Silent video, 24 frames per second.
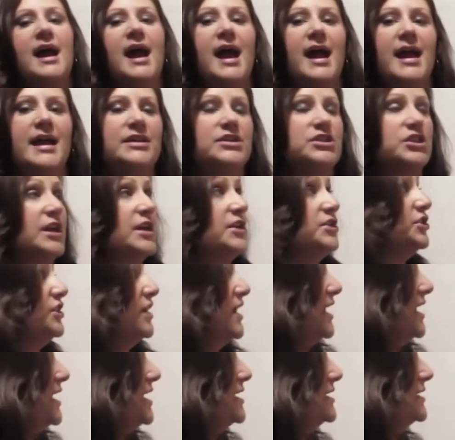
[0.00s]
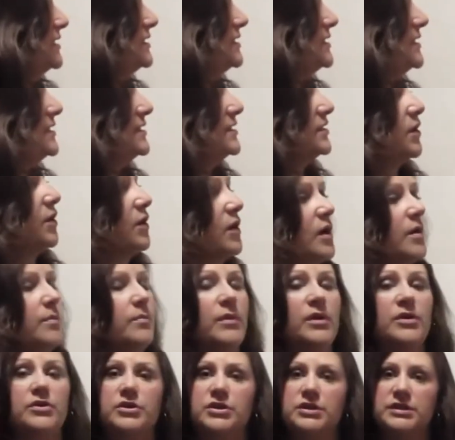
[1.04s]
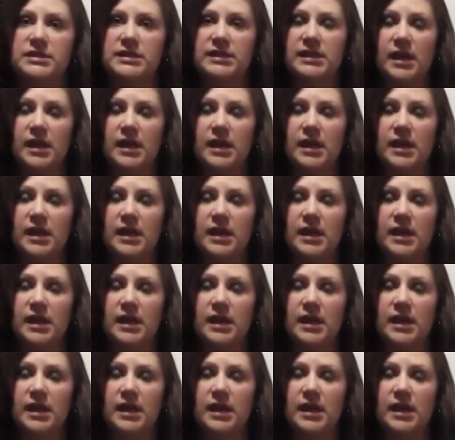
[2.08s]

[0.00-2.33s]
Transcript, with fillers: HHS is our emergency